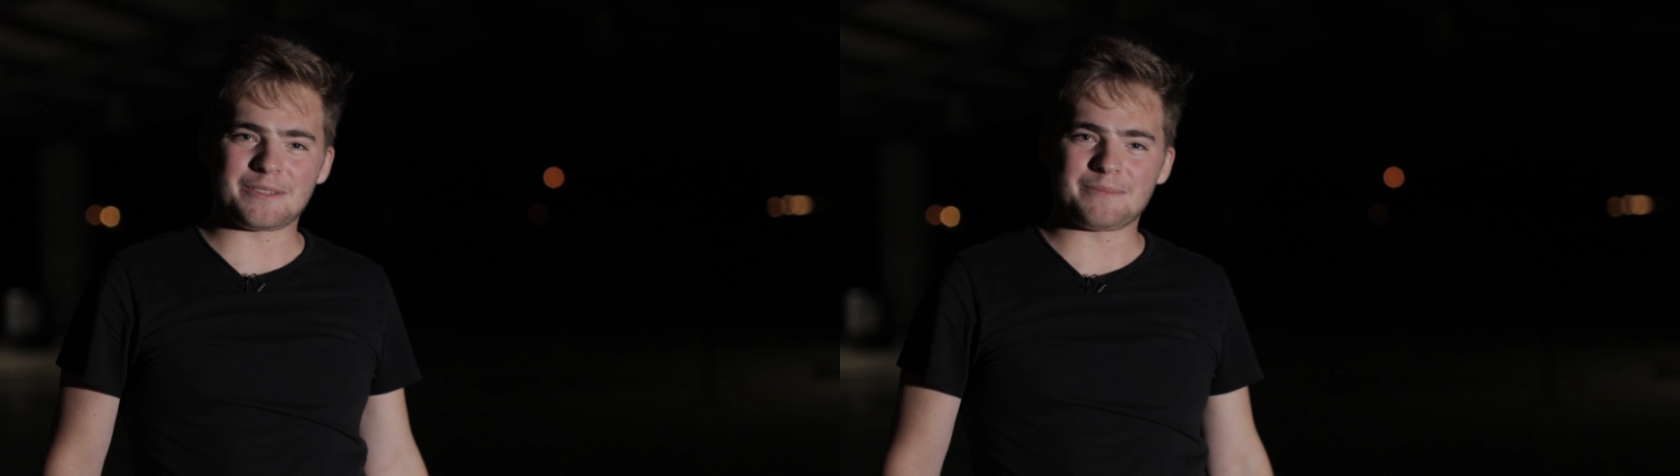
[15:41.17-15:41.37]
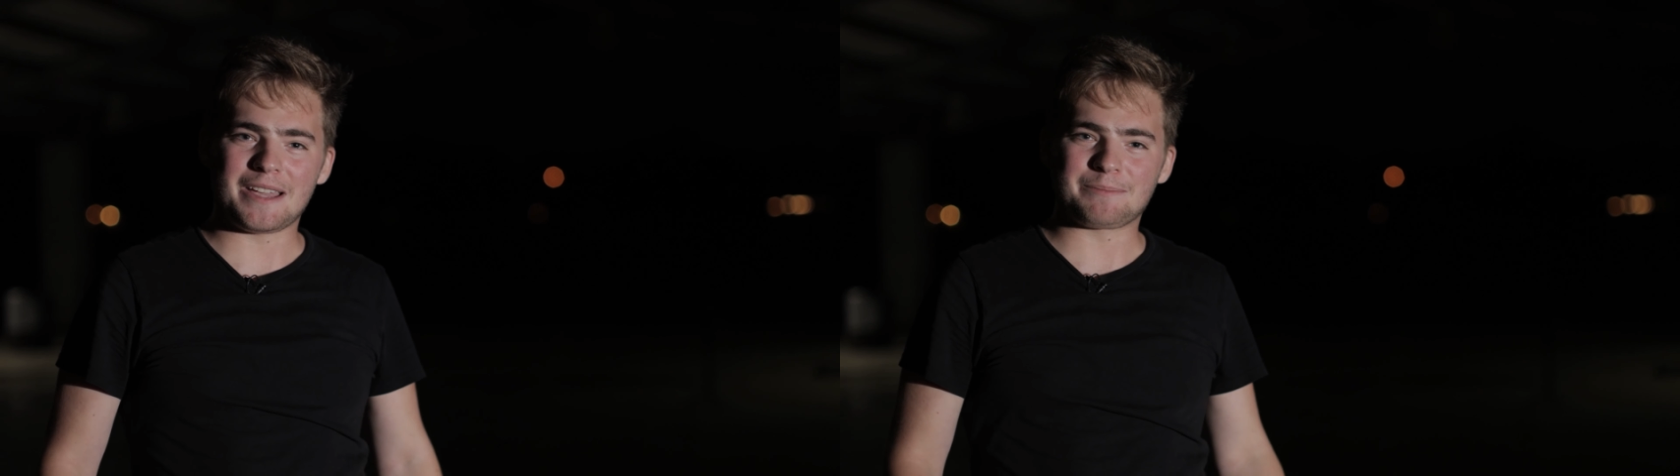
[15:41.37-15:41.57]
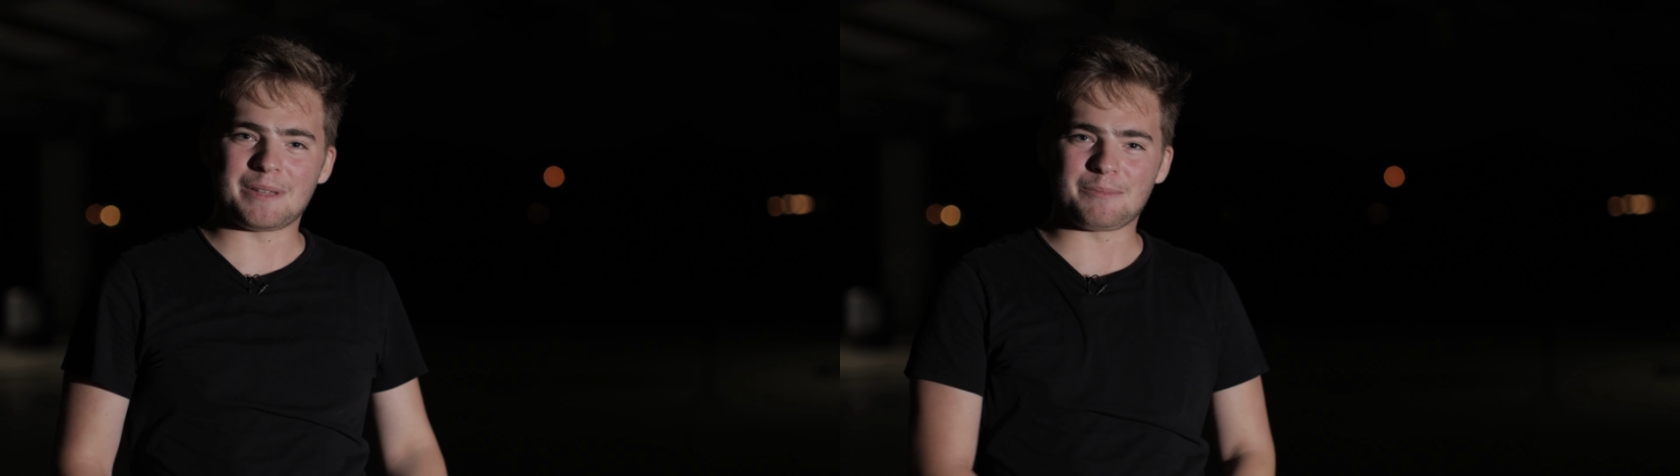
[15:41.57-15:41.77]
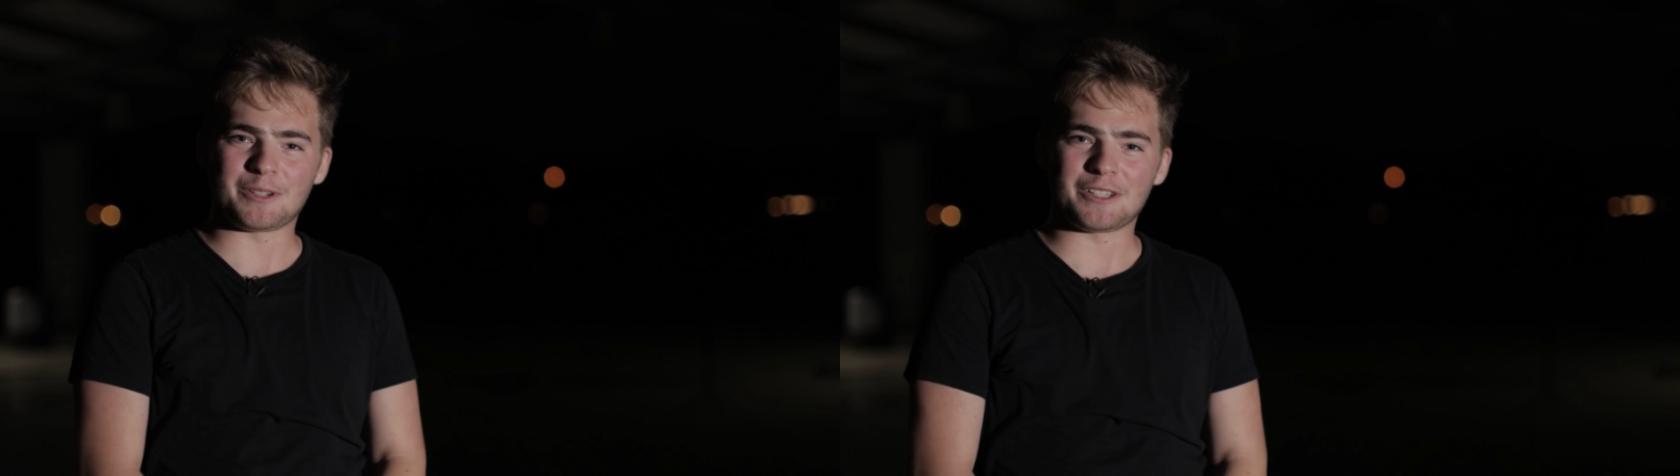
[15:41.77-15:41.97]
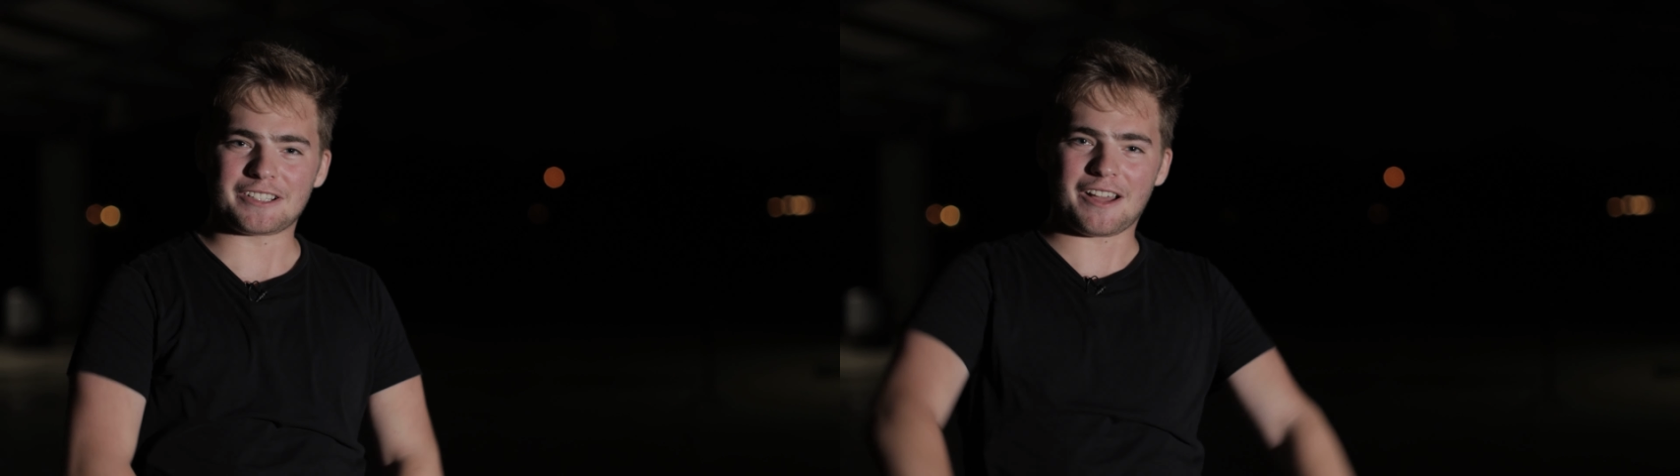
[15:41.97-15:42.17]
to make
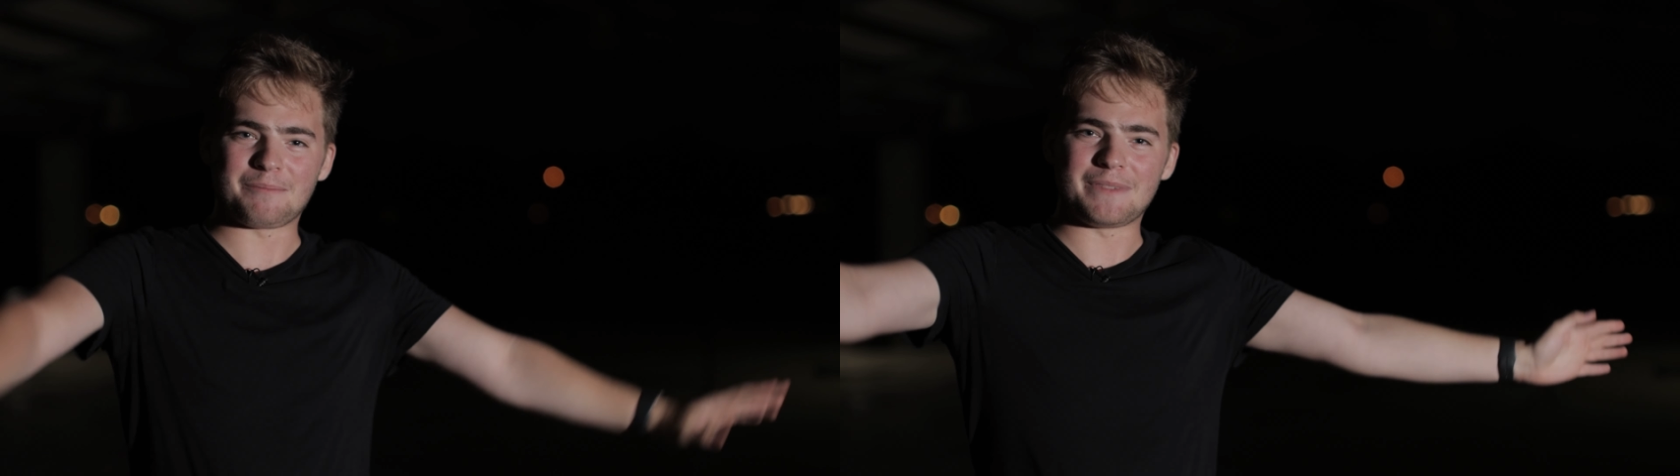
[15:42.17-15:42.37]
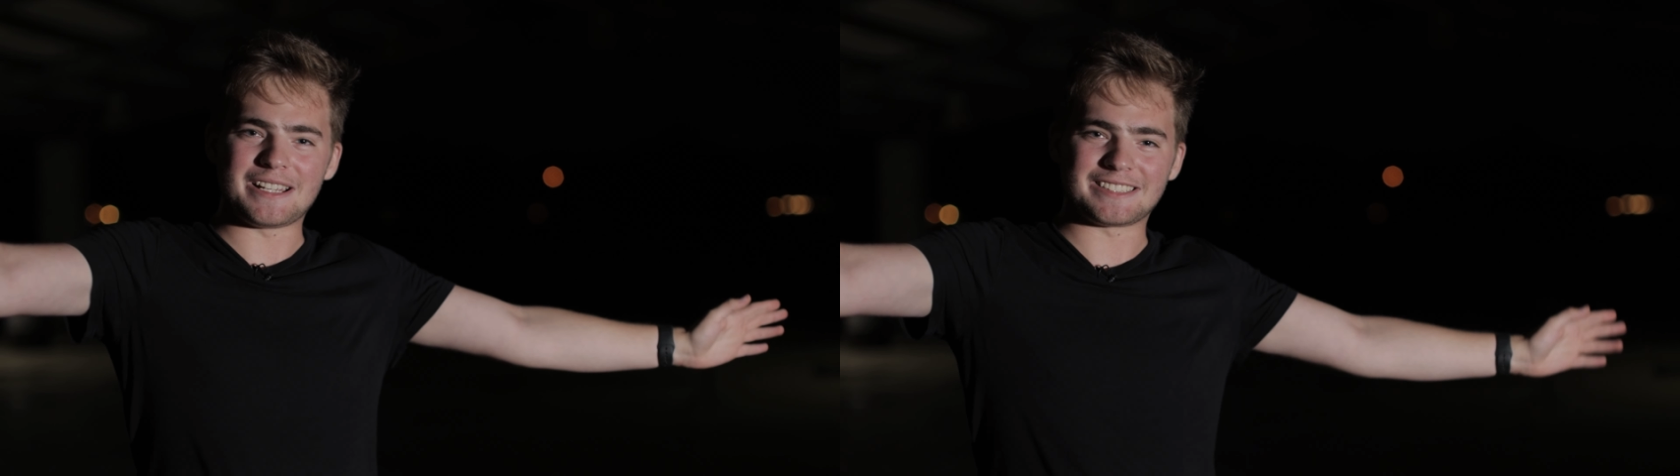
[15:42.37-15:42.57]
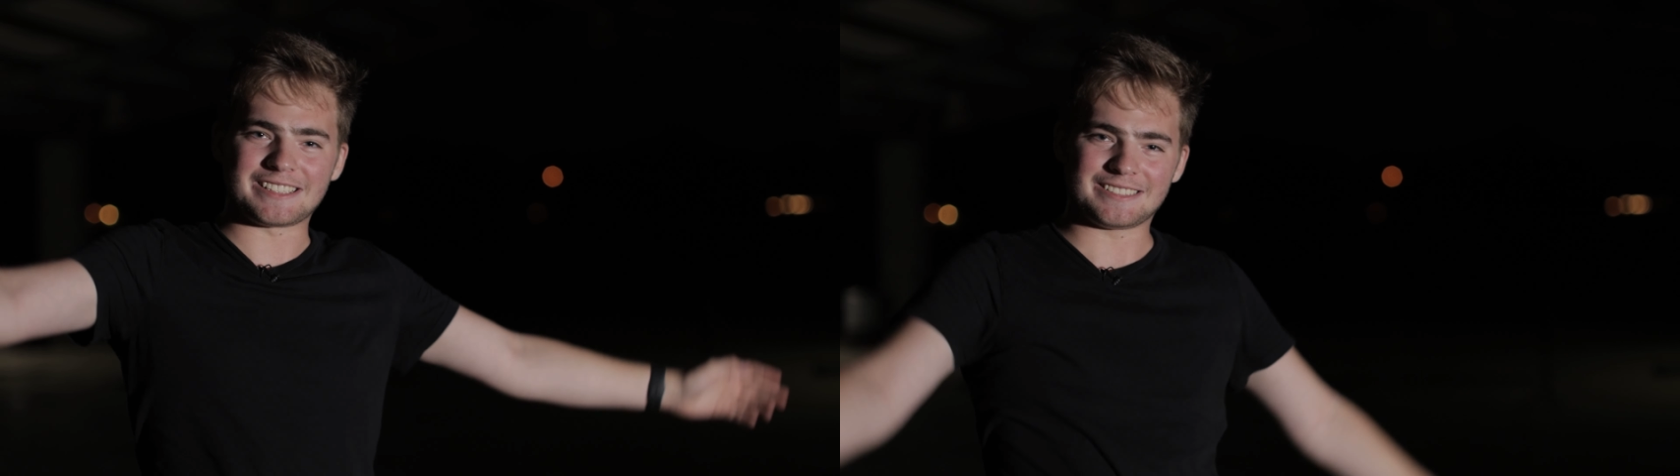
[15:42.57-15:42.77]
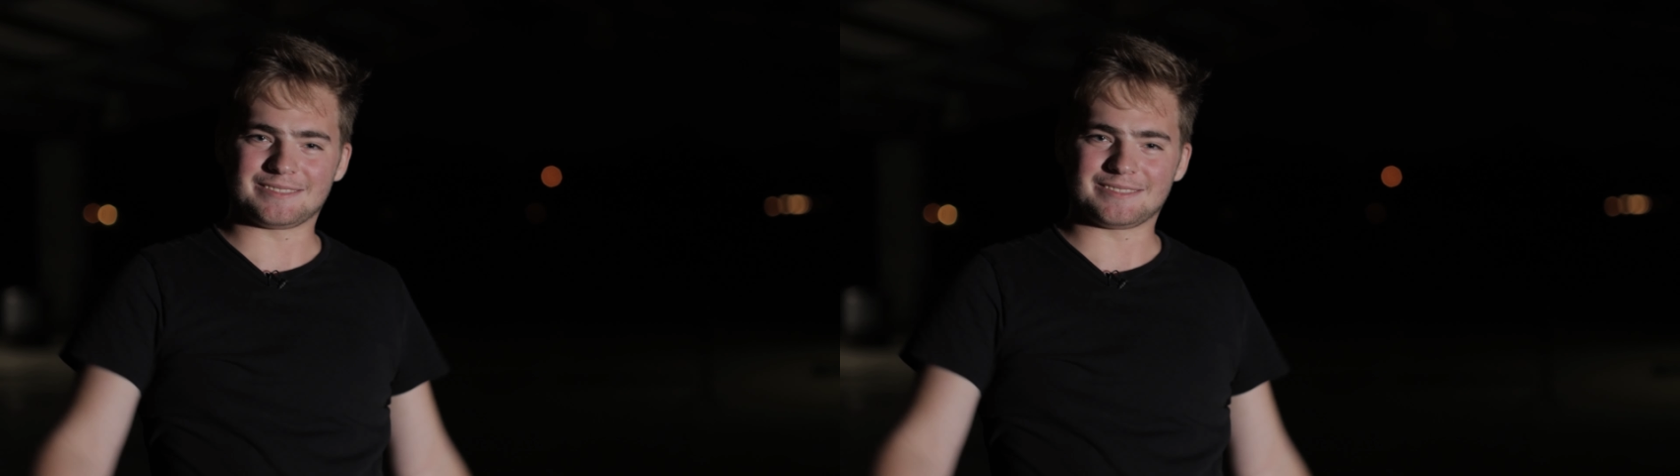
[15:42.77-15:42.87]
people look amazing.